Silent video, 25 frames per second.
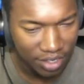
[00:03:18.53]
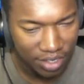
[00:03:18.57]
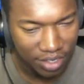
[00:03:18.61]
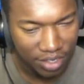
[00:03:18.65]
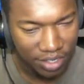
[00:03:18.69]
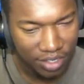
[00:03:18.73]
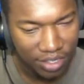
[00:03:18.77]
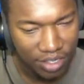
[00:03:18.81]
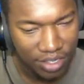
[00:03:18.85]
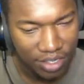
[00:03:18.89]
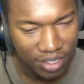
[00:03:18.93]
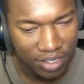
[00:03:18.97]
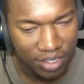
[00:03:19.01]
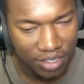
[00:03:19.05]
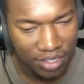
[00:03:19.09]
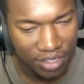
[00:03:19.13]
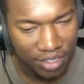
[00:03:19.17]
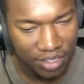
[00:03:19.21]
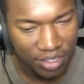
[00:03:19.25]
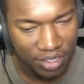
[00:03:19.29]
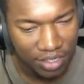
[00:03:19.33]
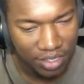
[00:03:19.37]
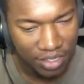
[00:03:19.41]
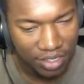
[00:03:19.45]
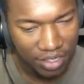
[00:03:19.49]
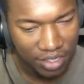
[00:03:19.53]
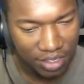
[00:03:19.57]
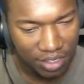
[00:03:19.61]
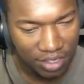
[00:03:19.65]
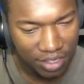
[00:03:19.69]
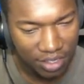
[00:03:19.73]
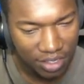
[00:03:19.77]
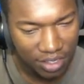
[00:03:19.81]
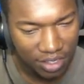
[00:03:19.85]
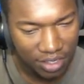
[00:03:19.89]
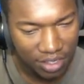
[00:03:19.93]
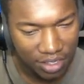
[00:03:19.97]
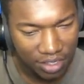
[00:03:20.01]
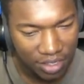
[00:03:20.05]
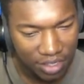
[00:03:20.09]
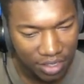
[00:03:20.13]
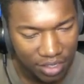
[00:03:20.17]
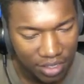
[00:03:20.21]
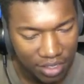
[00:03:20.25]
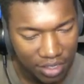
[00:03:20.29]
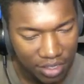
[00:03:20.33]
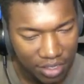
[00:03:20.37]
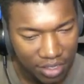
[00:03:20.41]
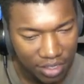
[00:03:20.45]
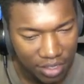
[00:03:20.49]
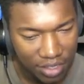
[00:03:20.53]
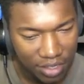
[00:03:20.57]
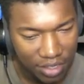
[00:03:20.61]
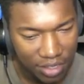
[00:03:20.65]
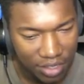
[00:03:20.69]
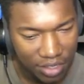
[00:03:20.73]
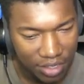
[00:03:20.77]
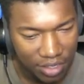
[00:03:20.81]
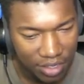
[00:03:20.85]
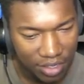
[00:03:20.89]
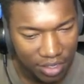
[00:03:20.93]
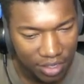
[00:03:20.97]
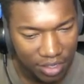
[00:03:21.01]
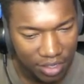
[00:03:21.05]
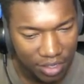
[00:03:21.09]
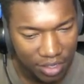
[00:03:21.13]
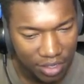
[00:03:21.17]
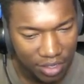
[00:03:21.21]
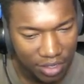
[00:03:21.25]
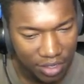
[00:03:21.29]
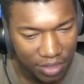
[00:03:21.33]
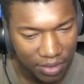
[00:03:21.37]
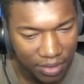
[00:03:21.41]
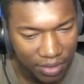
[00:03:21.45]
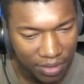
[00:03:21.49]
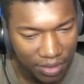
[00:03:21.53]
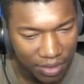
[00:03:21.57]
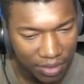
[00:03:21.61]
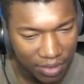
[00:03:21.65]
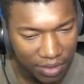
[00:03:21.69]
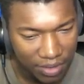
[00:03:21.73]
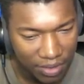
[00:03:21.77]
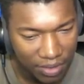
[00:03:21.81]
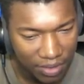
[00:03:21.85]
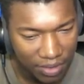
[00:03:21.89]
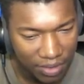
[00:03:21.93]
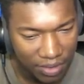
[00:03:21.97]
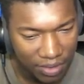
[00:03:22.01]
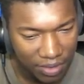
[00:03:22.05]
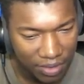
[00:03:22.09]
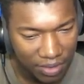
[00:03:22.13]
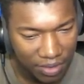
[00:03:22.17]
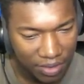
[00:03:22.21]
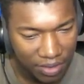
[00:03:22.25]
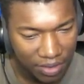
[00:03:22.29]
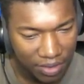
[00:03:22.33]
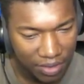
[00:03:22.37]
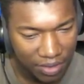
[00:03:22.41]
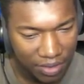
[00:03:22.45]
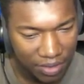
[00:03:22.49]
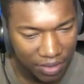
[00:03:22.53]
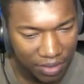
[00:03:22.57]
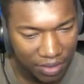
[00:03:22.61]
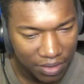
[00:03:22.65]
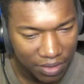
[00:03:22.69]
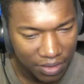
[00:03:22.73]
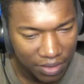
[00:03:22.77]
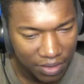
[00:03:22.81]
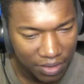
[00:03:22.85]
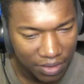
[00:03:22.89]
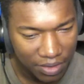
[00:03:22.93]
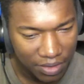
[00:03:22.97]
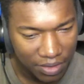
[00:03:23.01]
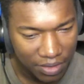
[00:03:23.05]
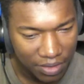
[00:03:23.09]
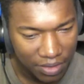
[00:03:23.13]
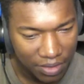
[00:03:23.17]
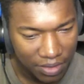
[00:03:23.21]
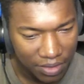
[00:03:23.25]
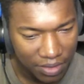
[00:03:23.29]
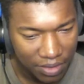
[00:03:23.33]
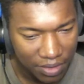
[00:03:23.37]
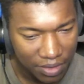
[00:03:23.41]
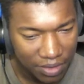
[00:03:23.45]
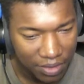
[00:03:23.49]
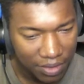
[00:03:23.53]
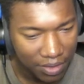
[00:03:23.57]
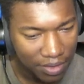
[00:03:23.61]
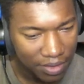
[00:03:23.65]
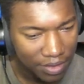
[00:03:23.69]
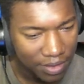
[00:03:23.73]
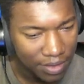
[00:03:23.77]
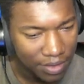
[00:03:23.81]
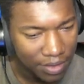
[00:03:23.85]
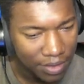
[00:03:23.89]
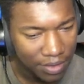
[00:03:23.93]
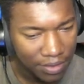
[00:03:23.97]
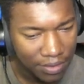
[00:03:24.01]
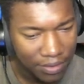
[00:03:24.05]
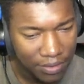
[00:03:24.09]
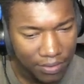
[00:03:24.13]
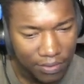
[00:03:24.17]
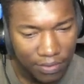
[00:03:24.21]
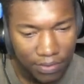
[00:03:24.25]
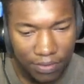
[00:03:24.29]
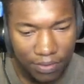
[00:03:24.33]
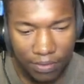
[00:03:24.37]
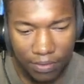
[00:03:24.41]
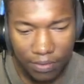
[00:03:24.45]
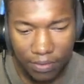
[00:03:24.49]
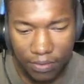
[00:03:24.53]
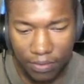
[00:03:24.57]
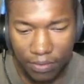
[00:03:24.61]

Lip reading: [no speech]